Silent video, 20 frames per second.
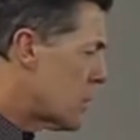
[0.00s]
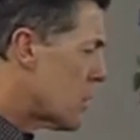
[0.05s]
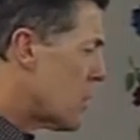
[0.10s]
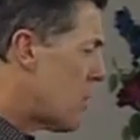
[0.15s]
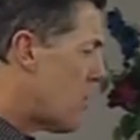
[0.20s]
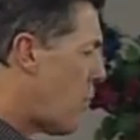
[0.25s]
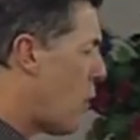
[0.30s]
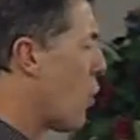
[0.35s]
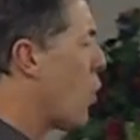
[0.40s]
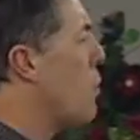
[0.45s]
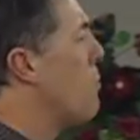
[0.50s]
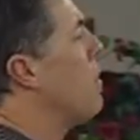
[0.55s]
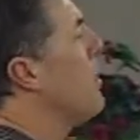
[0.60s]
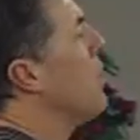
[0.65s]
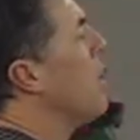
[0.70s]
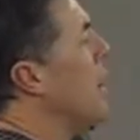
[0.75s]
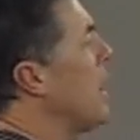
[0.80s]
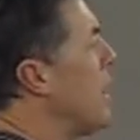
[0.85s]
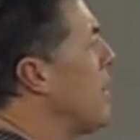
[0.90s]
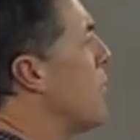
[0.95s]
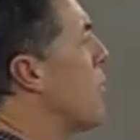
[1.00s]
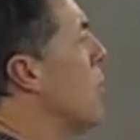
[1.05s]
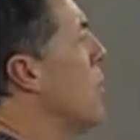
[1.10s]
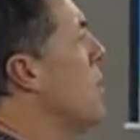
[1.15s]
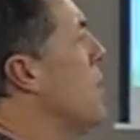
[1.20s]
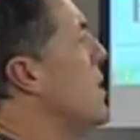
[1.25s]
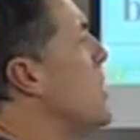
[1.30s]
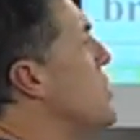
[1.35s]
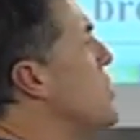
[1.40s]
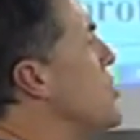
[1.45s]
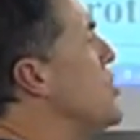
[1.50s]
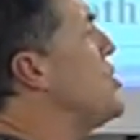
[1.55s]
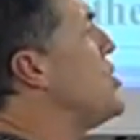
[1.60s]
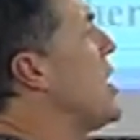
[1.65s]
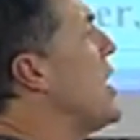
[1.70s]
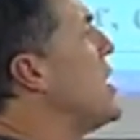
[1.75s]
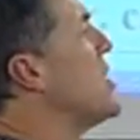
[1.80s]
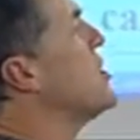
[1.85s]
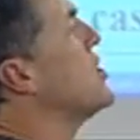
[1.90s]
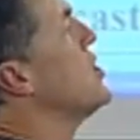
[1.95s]
for a believer,
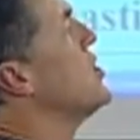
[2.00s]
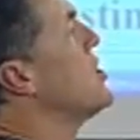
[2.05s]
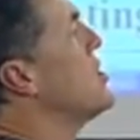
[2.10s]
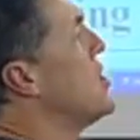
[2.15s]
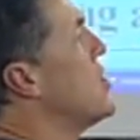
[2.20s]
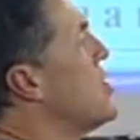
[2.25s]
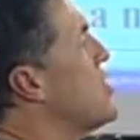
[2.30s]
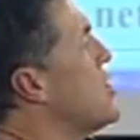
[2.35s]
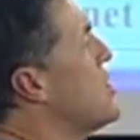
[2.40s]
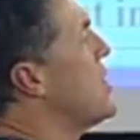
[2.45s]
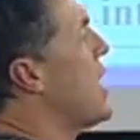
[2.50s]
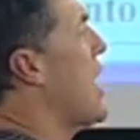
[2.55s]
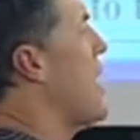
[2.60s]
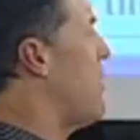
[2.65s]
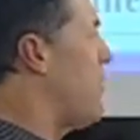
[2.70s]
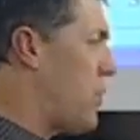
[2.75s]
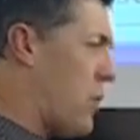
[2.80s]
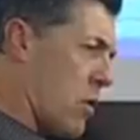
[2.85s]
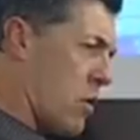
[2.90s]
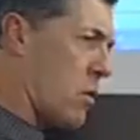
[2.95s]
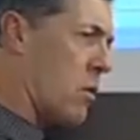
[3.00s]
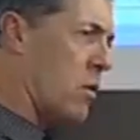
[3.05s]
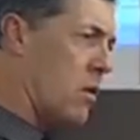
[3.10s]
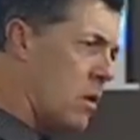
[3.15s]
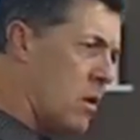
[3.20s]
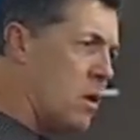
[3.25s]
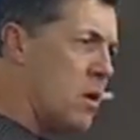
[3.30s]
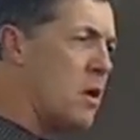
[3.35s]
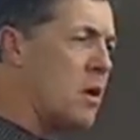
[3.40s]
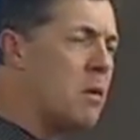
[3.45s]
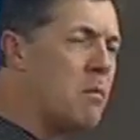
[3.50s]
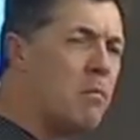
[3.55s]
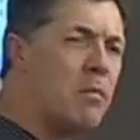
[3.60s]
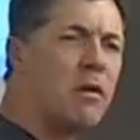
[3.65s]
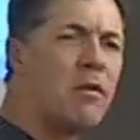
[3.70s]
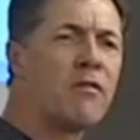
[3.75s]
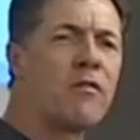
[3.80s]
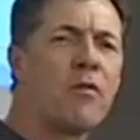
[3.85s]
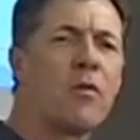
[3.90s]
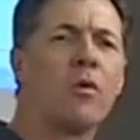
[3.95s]
Jesus is Savior,
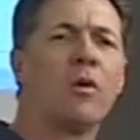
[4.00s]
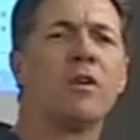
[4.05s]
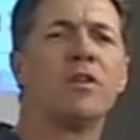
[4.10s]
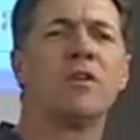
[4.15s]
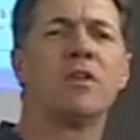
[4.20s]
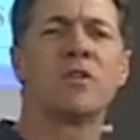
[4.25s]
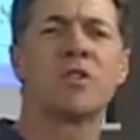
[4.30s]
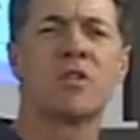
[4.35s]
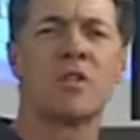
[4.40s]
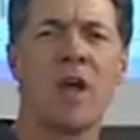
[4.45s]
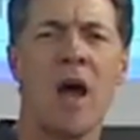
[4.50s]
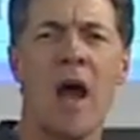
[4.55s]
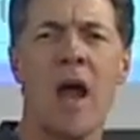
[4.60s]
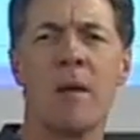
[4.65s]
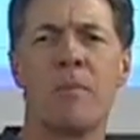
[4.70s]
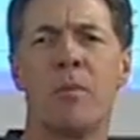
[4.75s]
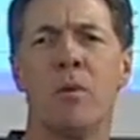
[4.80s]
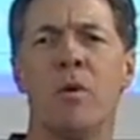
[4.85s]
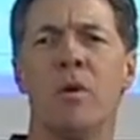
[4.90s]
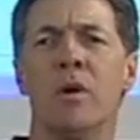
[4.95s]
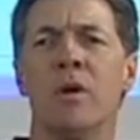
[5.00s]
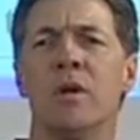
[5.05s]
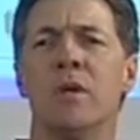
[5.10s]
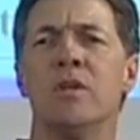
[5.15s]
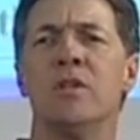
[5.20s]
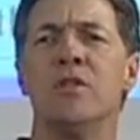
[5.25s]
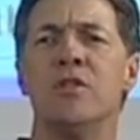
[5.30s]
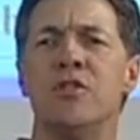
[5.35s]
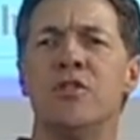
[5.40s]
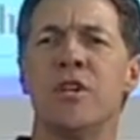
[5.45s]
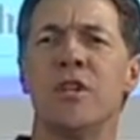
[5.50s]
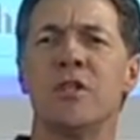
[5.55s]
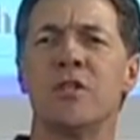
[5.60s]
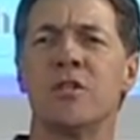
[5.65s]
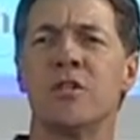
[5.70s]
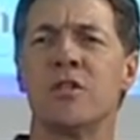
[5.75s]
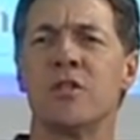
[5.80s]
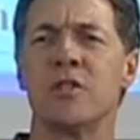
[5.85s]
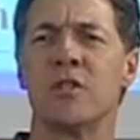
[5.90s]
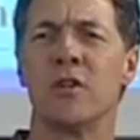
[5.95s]
but for a disciple,
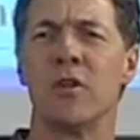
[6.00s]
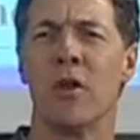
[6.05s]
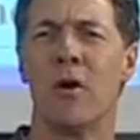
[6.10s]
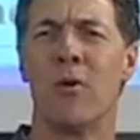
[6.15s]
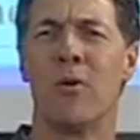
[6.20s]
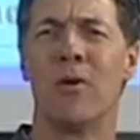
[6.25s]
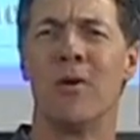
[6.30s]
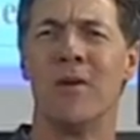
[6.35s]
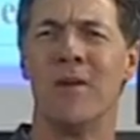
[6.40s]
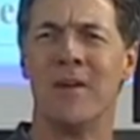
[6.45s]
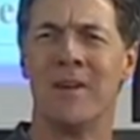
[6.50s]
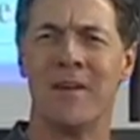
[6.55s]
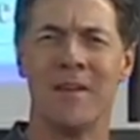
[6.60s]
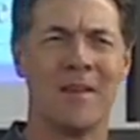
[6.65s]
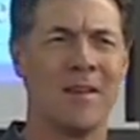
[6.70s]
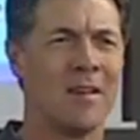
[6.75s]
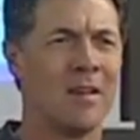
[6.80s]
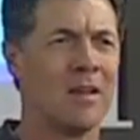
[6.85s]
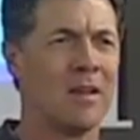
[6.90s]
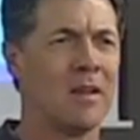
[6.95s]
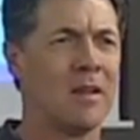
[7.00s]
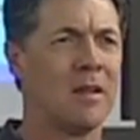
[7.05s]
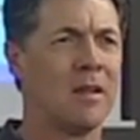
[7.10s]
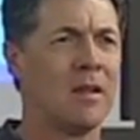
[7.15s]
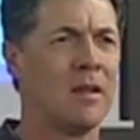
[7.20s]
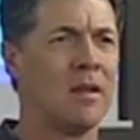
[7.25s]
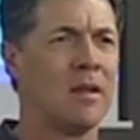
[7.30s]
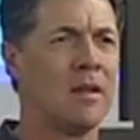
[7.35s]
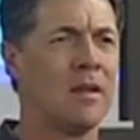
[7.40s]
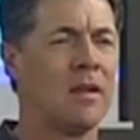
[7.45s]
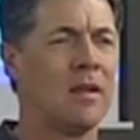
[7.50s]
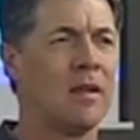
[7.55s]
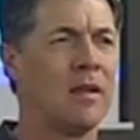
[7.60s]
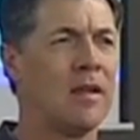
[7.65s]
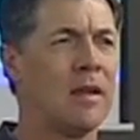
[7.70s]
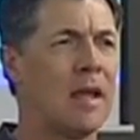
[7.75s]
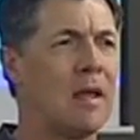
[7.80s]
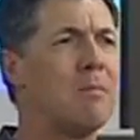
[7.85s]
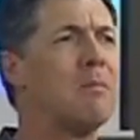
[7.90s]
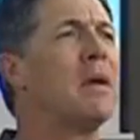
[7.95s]
Jesus is Lord.
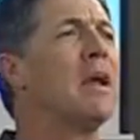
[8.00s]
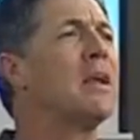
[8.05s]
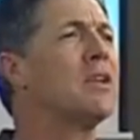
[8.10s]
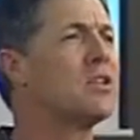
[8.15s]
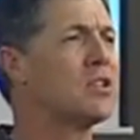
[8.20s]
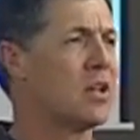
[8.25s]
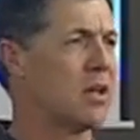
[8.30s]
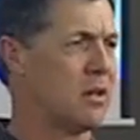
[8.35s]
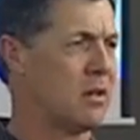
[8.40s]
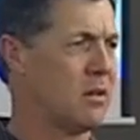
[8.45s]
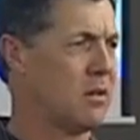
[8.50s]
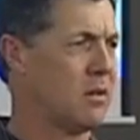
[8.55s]
He means it.